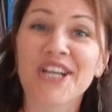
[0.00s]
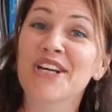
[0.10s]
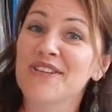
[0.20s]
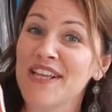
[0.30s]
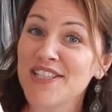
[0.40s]

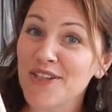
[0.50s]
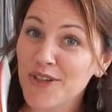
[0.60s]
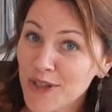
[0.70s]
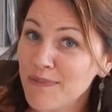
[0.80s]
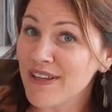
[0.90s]
So that's a
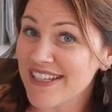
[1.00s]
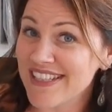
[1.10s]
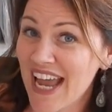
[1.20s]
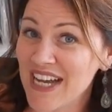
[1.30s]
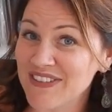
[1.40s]
good place
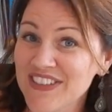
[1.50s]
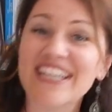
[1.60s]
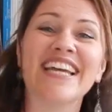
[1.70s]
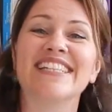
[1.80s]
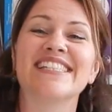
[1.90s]
to have your
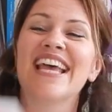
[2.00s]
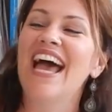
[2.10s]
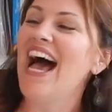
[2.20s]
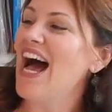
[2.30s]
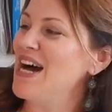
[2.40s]
kids.
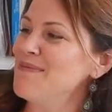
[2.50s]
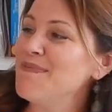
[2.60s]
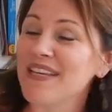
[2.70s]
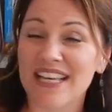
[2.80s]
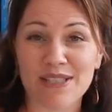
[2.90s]

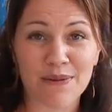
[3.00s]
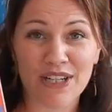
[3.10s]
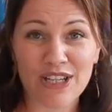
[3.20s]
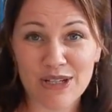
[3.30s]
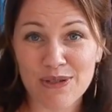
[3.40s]
But yes, so we're
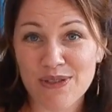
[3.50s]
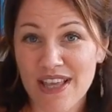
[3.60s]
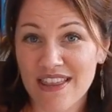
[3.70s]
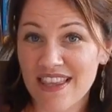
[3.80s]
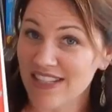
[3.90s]
going to use
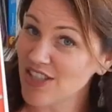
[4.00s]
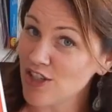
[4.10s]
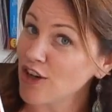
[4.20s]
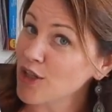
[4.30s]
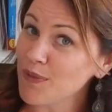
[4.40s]
this
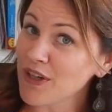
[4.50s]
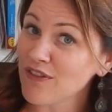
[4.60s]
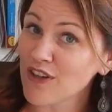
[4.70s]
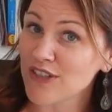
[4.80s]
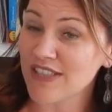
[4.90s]
starter book
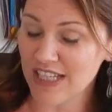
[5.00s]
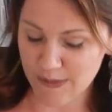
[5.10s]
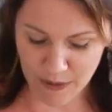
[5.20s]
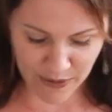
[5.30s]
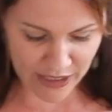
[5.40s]
for Sing,
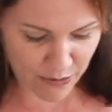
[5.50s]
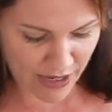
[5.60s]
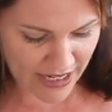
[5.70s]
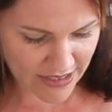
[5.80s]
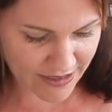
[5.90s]
Spell, Read, and
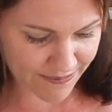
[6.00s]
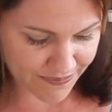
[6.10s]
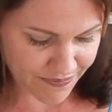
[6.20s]
Write.